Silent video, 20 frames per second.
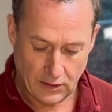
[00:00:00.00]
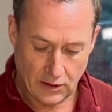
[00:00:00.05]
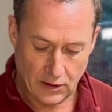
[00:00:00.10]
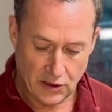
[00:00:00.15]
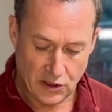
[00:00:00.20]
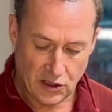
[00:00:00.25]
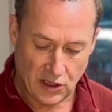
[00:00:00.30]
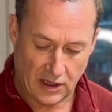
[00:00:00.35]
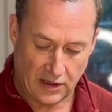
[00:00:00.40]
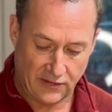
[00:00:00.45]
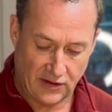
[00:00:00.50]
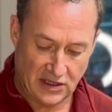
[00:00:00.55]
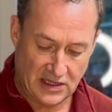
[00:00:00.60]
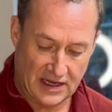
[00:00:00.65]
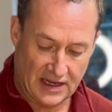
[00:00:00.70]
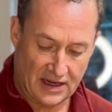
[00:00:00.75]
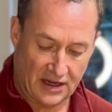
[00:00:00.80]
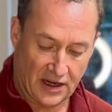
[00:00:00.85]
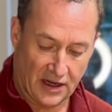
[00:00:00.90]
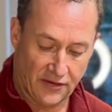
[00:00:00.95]
So you have this little
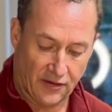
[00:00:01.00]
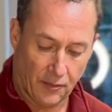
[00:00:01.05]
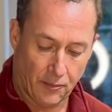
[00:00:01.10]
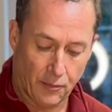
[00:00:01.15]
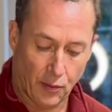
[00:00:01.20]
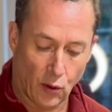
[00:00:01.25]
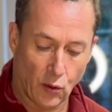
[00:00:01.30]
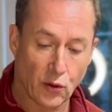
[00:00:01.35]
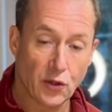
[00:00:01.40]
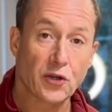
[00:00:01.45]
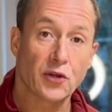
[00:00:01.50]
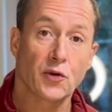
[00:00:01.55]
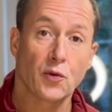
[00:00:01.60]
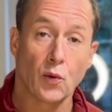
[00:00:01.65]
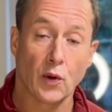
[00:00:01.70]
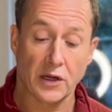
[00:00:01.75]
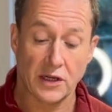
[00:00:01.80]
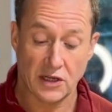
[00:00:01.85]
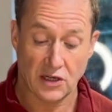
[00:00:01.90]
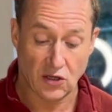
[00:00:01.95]
kind of a boat
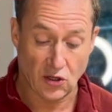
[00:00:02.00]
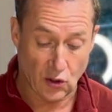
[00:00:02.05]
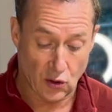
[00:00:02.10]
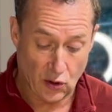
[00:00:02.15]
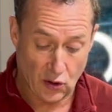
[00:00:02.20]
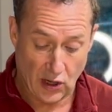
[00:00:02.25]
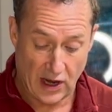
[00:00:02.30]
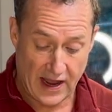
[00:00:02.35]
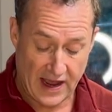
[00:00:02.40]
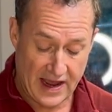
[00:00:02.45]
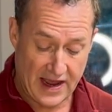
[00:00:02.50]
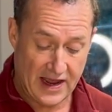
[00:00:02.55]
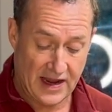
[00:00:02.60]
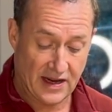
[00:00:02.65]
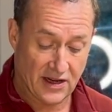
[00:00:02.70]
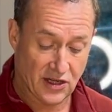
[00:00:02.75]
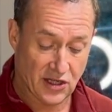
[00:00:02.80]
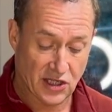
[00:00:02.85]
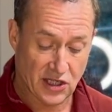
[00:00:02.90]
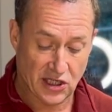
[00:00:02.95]
with your
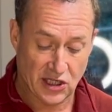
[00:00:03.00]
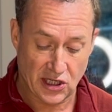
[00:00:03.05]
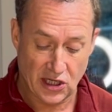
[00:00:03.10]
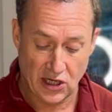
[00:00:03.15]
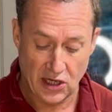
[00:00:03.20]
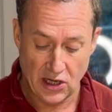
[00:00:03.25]
eggs,